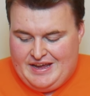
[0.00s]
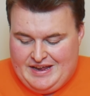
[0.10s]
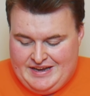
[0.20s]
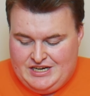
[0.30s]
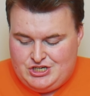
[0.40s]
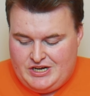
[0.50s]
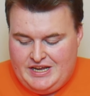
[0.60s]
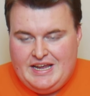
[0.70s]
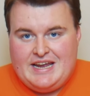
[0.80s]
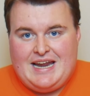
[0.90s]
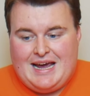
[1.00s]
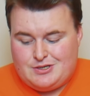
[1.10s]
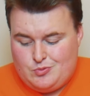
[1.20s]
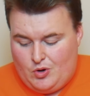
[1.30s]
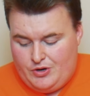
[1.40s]
Initially, in
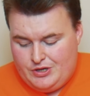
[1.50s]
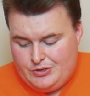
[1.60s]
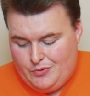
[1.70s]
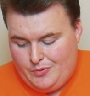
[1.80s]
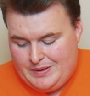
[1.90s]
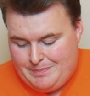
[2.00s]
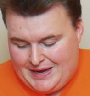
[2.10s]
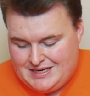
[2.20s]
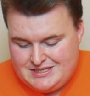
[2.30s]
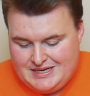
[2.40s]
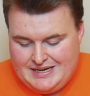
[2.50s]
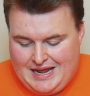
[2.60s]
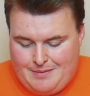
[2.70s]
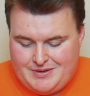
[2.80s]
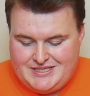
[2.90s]
Act 1, you'll be based in
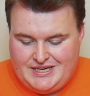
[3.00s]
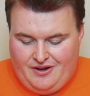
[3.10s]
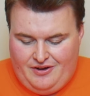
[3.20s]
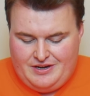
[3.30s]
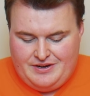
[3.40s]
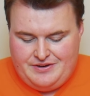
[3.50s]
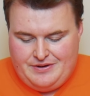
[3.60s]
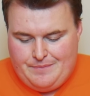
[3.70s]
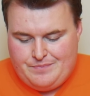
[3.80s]
Amity Island.